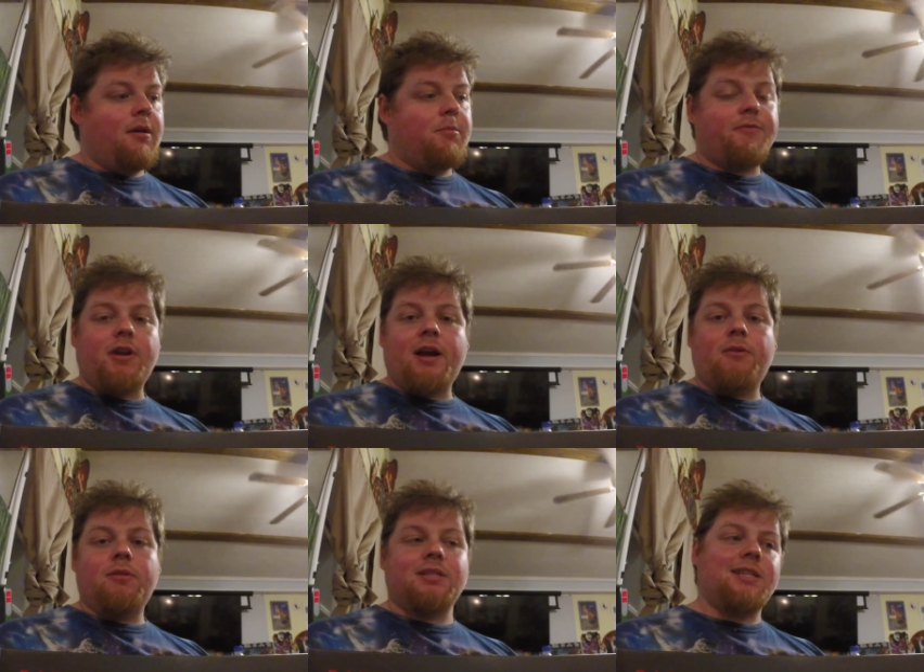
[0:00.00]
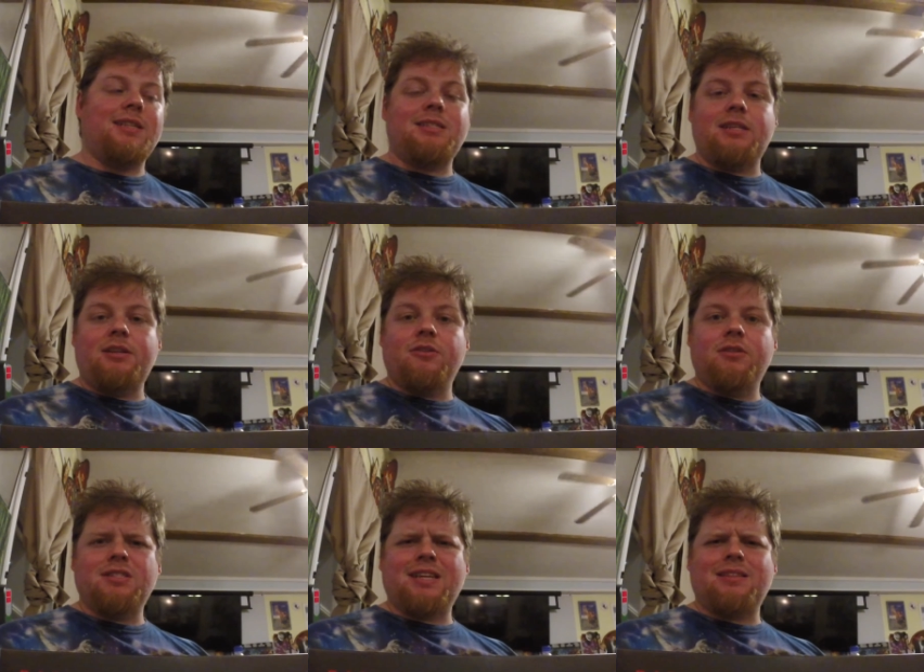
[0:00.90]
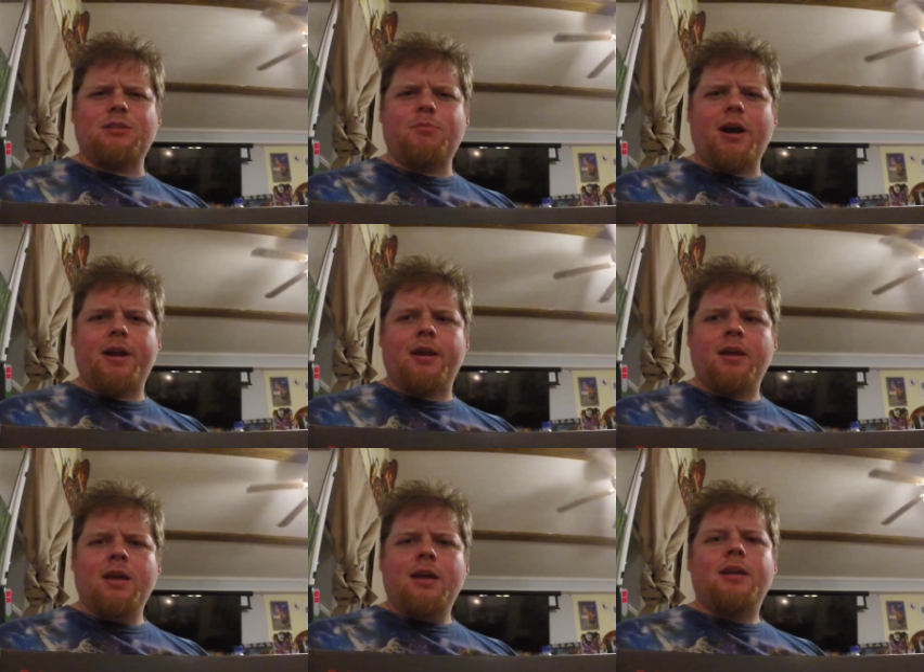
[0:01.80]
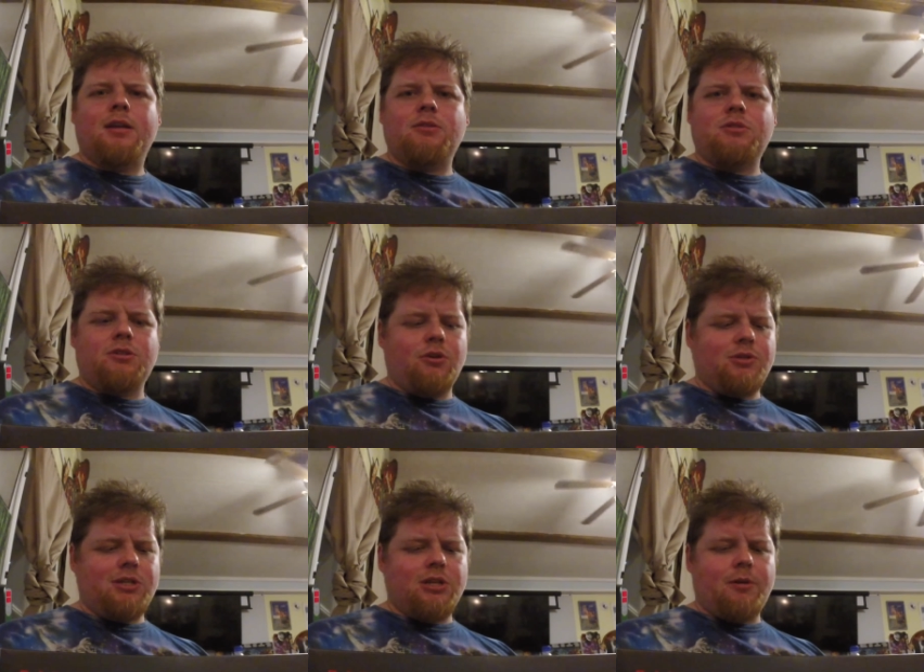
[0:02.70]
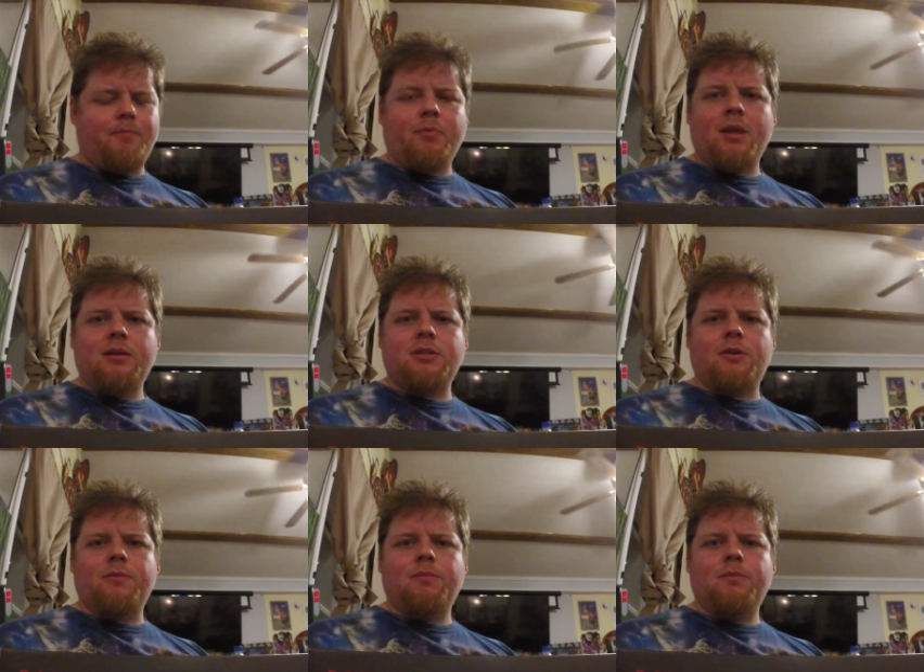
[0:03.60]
But for now, let's get this in here, let's get this mining, get those Satoshis up. So